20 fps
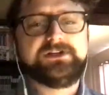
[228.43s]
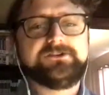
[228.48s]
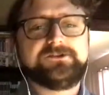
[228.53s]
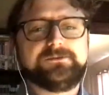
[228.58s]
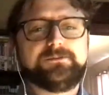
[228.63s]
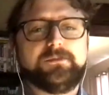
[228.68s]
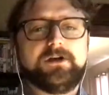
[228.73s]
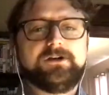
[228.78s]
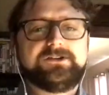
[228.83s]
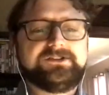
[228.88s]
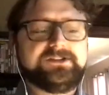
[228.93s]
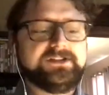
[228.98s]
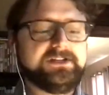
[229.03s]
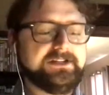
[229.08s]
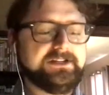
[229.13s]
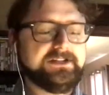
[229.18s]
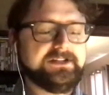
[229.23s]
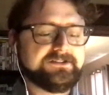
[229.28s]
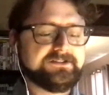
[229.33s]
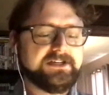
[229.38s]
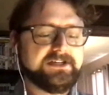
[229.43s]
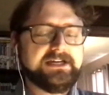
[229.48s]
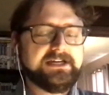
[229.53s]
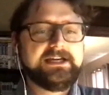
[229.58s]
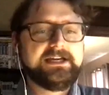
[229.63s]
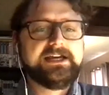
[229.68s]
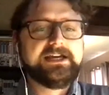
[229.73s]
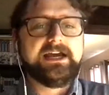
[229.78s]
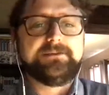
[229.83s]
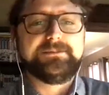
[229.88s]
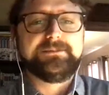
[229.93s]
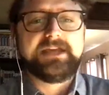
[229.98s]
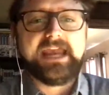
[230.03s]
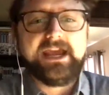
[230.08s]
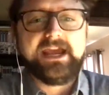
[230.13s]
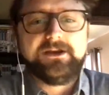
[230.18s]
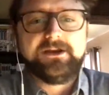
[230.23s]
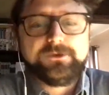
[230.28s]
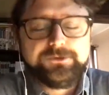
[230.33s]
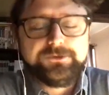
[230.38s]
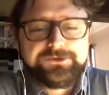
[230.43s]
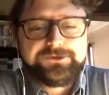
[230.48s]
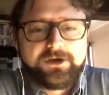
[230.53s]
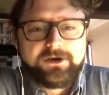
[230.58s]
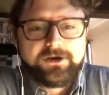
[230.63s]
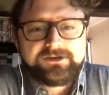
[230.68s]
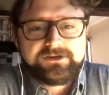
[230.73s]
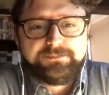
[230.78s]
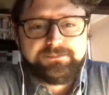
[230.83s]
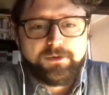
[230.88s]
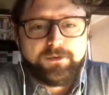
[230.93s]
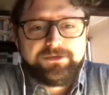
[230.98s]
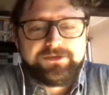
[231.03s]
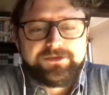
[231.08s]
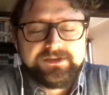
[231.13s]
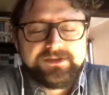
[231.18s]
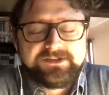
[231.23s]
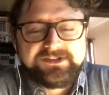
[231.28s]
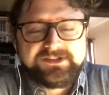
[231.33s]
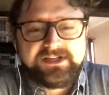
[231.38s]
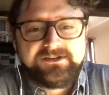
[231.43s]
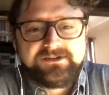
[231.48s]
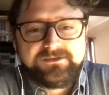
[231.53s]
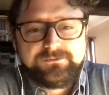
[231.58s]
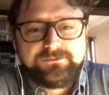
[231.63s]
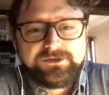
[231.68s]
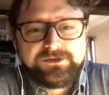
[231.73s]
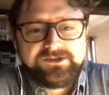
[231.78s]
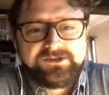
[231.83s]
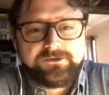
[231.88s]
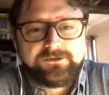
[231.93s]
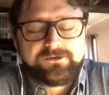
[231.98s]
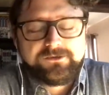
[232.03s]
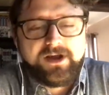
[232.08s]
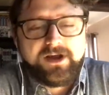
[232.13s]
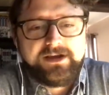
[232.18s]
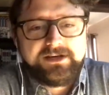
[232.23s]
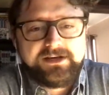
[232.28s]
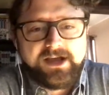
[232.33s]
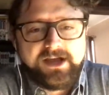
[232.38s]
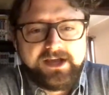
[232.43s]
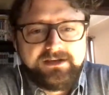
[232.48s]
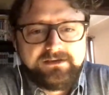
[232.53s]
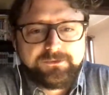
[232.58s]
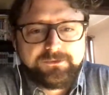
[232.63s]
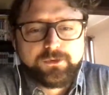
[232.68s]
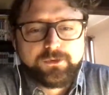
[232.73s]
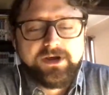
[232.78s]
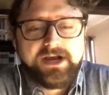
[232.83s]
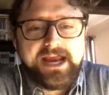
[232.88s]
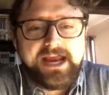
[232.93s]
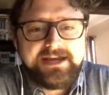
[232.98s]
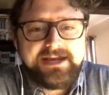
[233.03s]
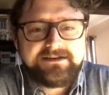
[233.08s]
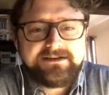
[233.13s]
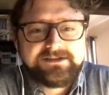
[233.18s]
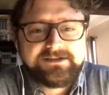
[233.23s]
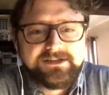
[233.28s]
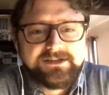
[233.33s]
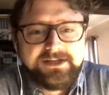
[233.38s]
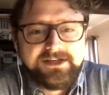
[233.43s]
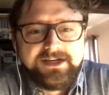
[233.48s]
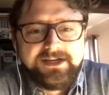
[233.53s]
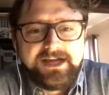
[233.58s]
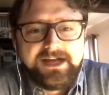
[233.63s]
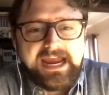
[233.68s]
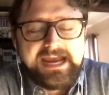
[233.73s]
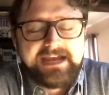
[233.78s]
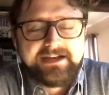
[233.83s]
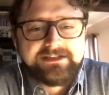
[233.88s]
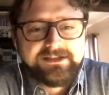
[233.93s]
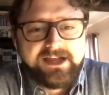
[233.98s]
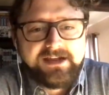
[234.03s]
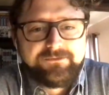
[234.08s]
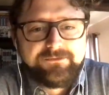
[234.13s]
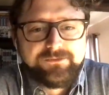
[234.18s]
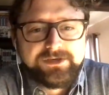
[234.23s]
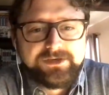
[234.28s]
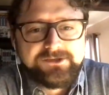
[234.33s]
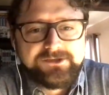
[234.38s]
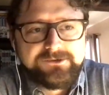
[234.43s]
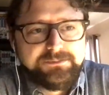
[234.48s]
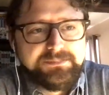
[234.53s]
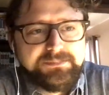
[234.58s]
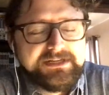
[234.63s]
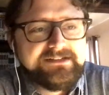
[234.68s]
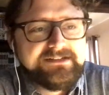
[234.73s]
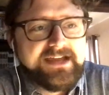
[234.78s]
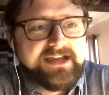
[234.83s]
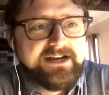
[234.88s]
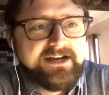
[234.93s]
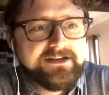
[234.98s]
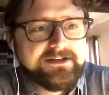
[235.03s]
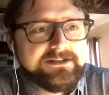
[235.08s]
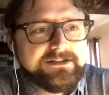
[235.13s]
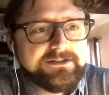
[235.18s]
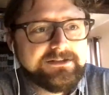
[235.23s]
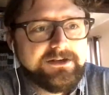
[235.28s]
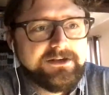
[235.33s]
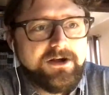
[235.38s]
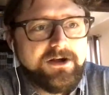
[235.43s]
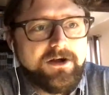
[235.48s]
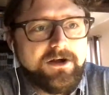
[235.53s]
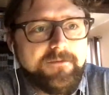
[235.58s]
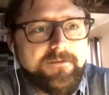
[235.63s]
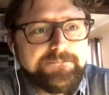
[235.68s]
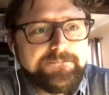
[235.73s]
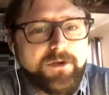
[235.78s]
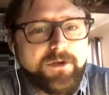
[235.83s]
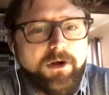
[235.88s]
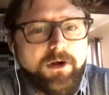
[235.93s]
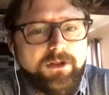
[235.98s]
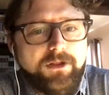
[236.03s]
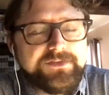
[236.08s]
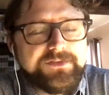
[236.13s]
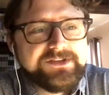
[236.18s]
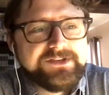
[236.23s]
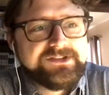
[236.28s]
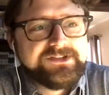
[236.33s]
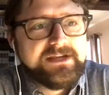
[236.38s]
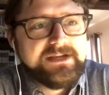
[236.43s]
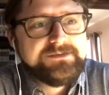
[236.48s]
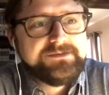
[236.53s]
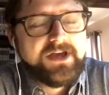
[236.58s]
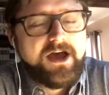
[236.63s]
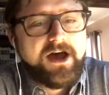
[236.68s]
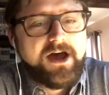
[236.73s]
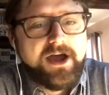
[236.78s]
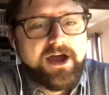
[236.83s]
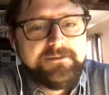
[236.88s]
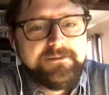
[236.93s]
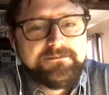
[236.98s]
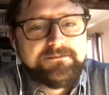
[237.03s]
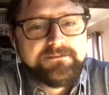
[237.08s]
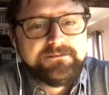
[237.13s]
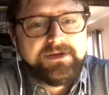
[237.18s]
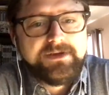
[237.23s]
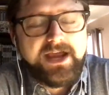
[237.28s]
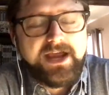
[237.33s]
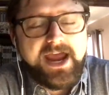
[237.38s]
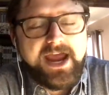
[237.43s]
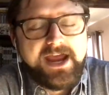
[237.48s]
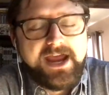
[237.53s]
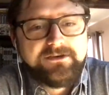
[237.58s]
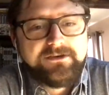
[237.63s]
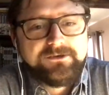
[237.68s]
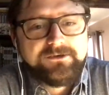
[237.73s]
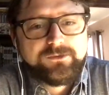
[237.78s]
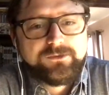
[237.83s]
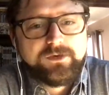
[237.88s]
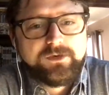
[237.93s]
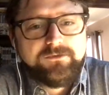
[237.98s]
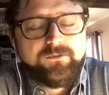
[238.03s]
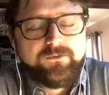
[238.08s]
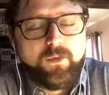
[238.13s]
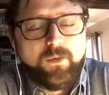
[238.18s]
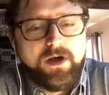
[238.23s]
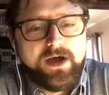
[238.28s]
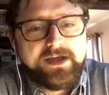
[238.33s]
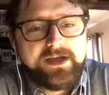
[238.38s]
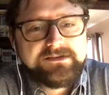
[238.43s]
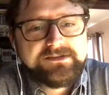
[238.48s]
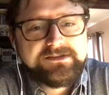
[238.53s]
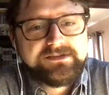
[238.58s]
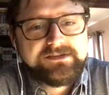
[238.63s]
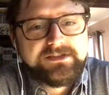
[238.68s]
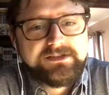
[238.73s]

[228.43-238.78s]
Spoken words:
smart cities and Mechanical Turks, both in the sense of which they're trying to kind of create and leverage big data all at the same time, and sort of what